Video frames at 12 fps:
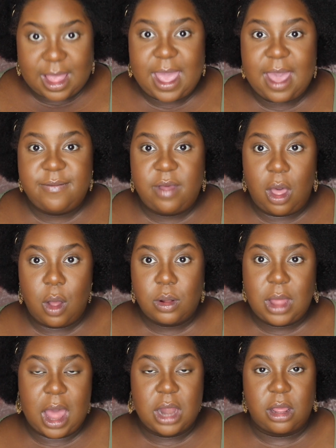have a whole
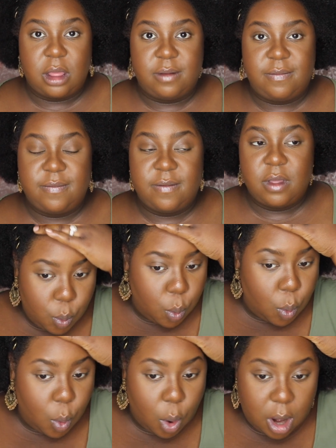lot of
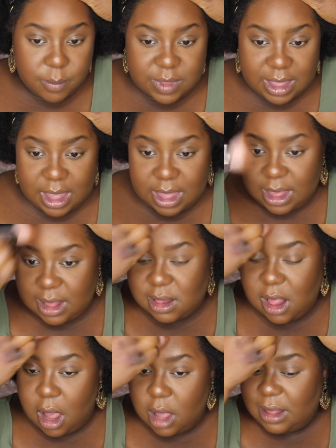warmth.
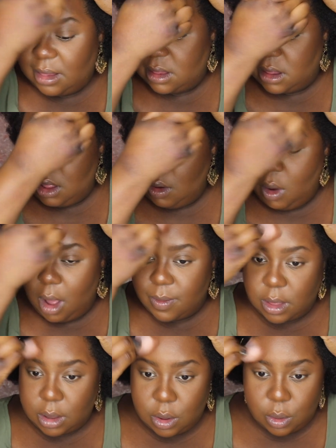It's still on
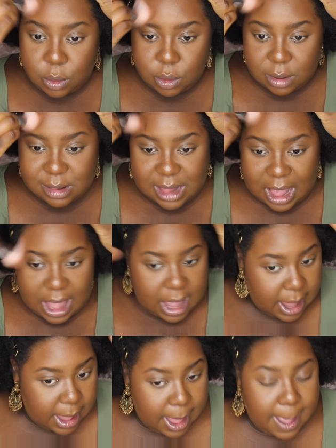the cooler
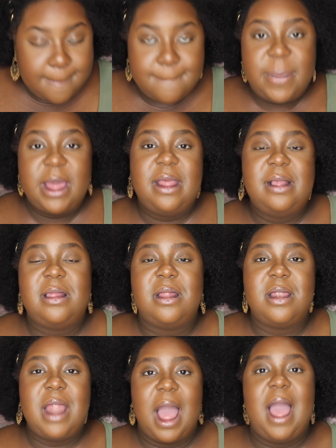side, but it's
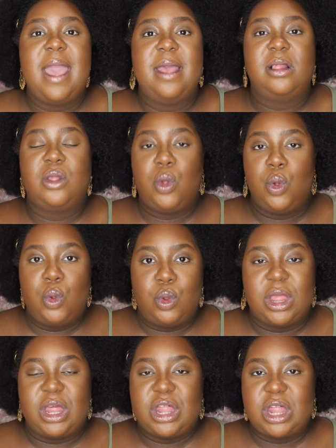not as cool as